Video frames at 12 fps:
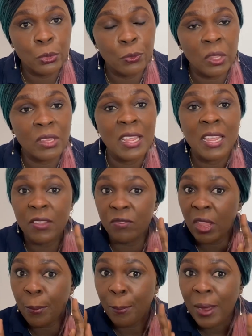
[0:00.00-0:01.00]
thing, if
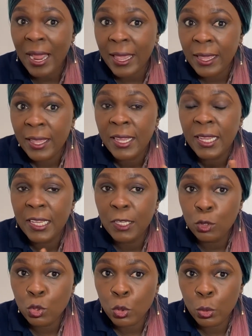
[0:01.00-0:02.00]
they buy
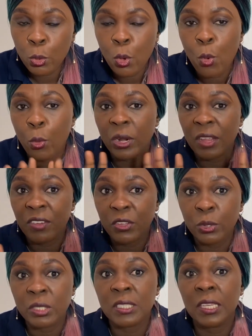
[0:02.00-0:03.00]
into whatever
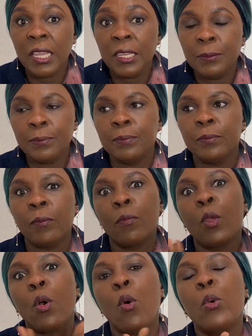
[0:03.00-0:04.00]
you're saying,
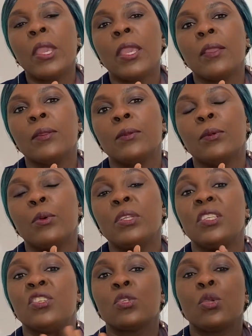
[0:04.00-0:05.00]
okay, what
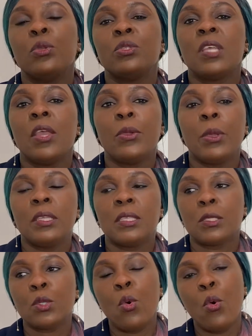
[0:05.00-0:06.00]
they're just going to tell you is
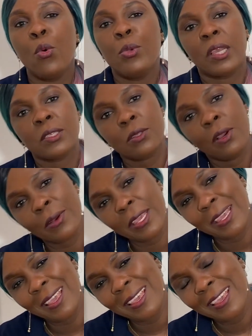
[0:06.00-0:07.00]
that, oh, we are
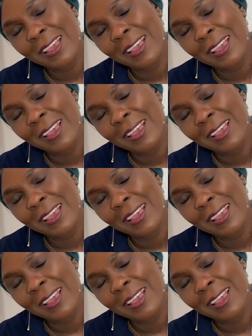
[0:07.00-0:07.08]
sorry,